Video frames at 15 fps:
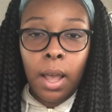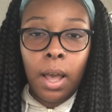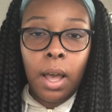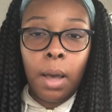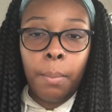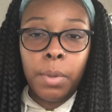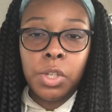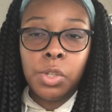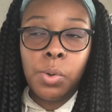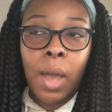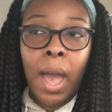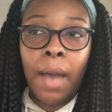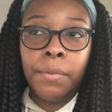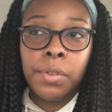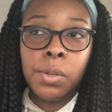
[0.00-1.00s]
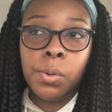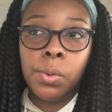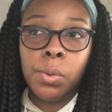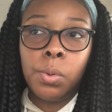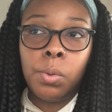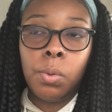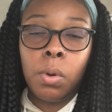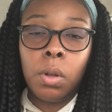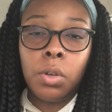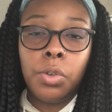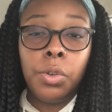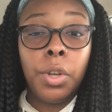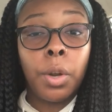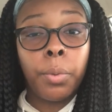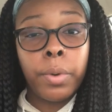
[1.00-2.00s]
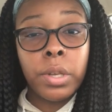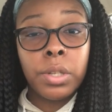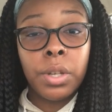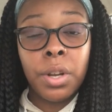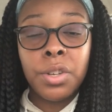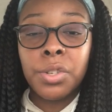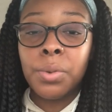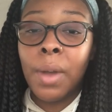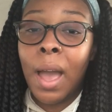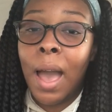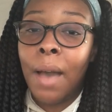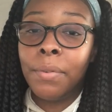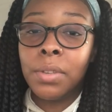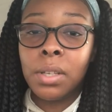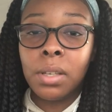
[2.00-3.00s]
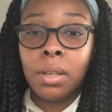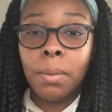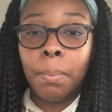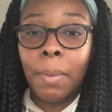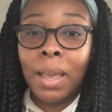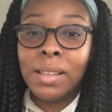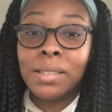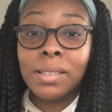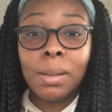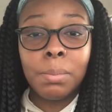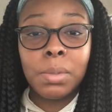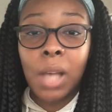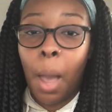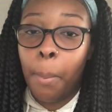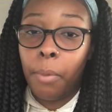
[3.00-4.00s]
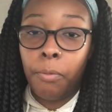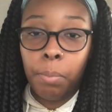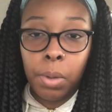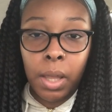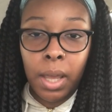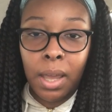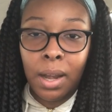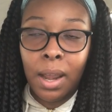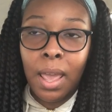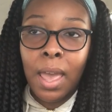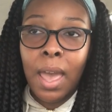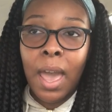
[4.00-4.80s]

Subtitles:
But you have to do your research. You have to make some type of plan,